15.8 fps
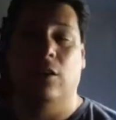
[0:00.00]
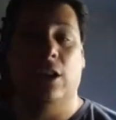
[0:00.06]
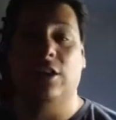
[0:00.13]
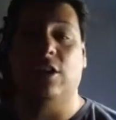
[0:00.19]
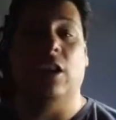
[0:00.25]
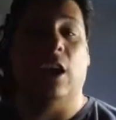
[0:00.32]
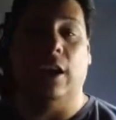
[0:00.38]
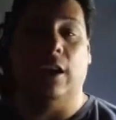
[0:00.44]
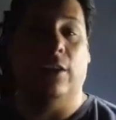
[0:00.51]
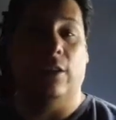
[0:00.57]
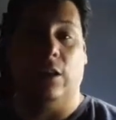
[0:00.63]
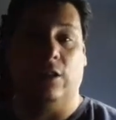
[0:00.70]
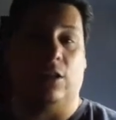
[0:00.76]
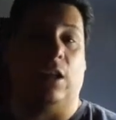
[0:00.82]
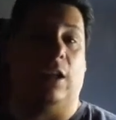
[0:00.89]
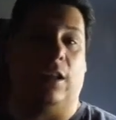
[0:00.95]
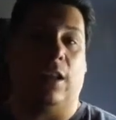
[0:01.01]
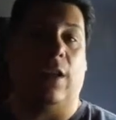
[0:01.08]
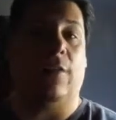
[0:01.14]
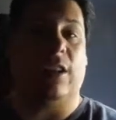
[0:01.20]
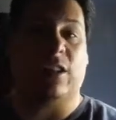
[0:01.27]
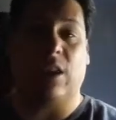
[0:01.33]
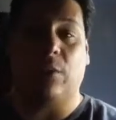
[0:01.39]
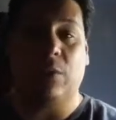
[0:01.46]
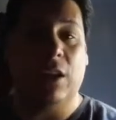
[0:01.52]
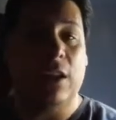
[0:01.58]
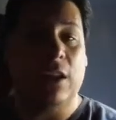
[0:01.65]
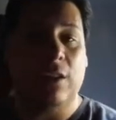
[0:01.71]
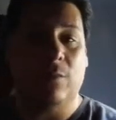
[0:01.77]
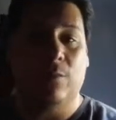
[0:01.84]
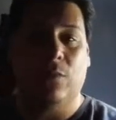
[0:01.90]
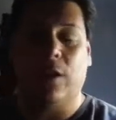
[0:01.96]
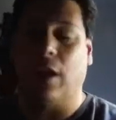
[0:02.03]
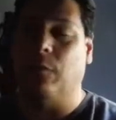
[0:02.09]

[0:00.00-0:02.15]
It's done. It's done. I've accepted it.